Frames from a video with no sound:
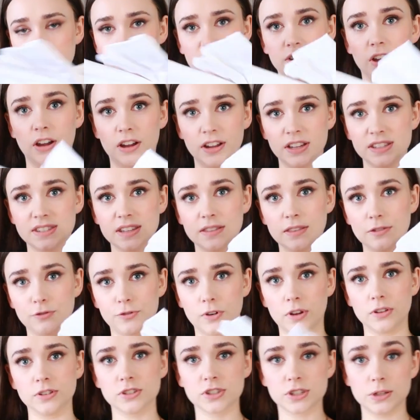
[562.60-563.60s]
ties in the
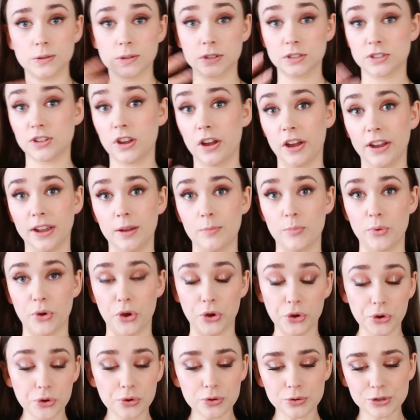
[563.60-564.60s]
front so you can tie a
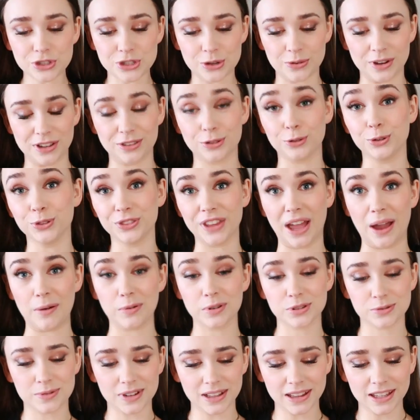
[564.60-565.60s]
bow, so I thought that
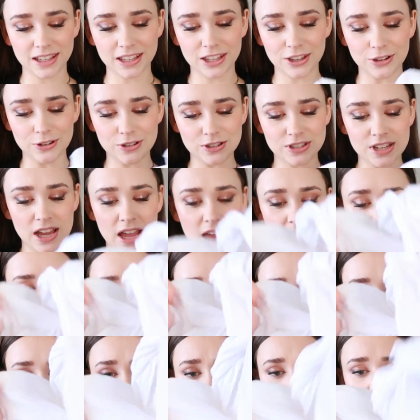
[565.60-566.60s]
was really cute.
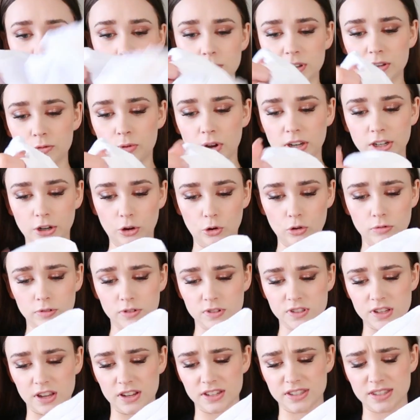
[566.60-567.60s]
It looks to be quite
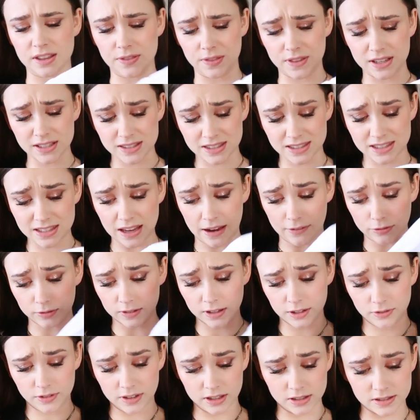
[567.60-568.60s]
oversized, and this
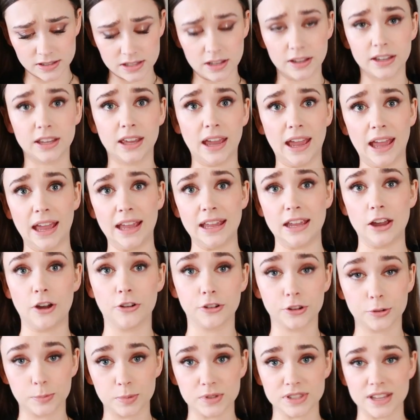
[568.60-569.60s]
definitely feels like
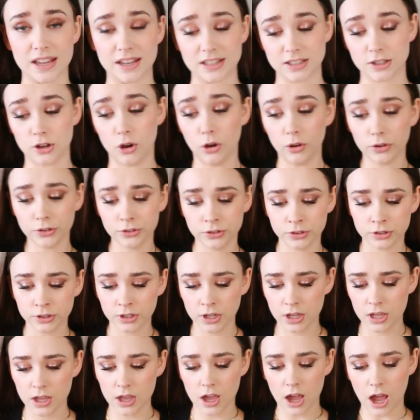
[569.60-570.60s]
100%
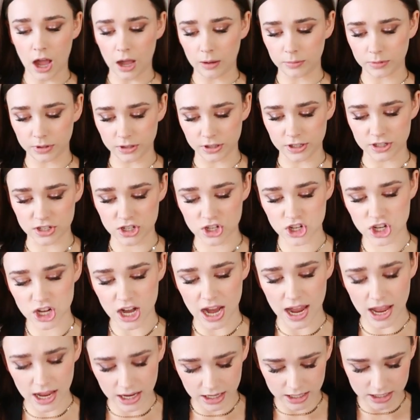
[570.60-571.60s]
cotton. I'm gonna
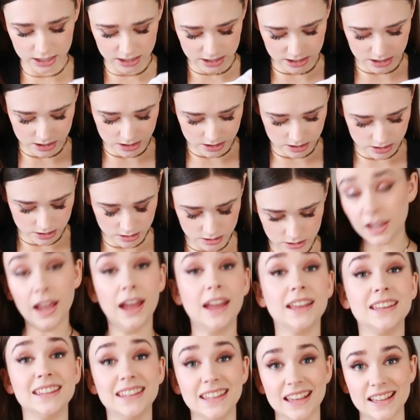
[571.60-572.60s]
check.
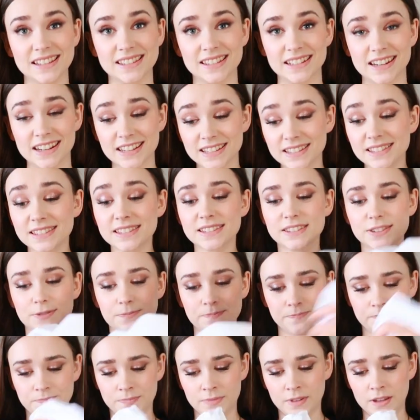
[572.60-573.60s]
Yes, it is,
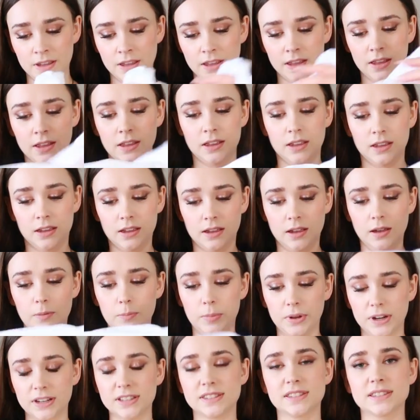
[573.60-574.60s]

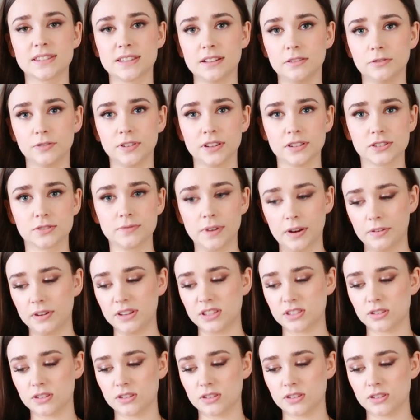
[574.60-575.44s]
but it still feels very